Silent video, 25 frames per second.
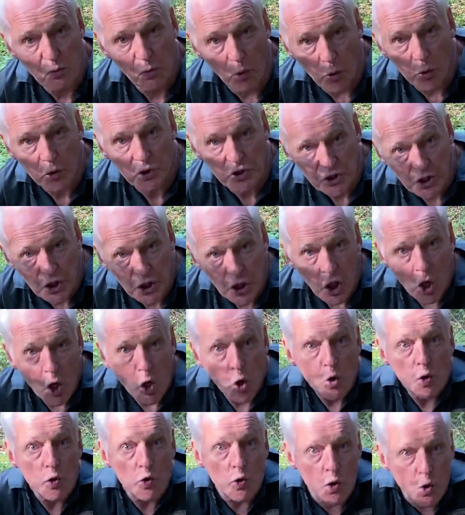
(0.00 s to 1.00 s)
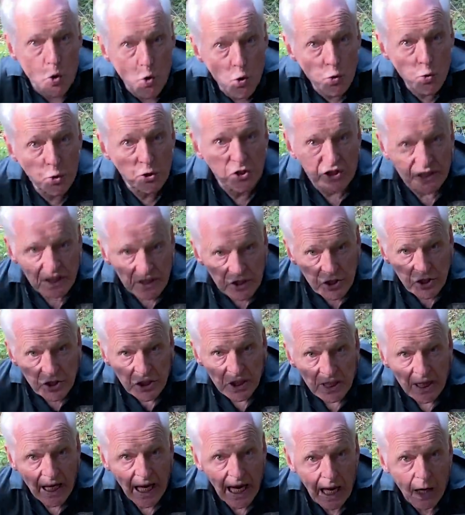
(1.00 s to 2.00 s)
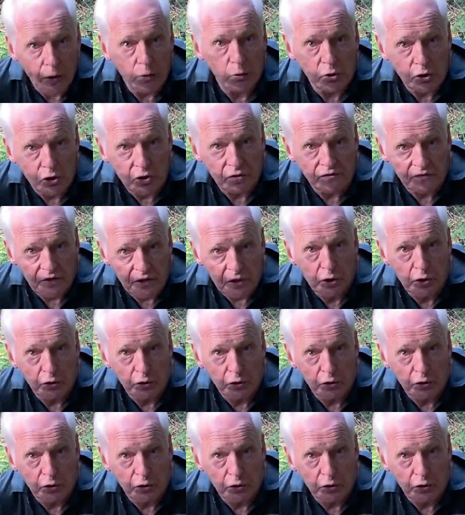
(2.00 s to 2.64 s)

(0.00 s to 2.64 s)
water oozes out of the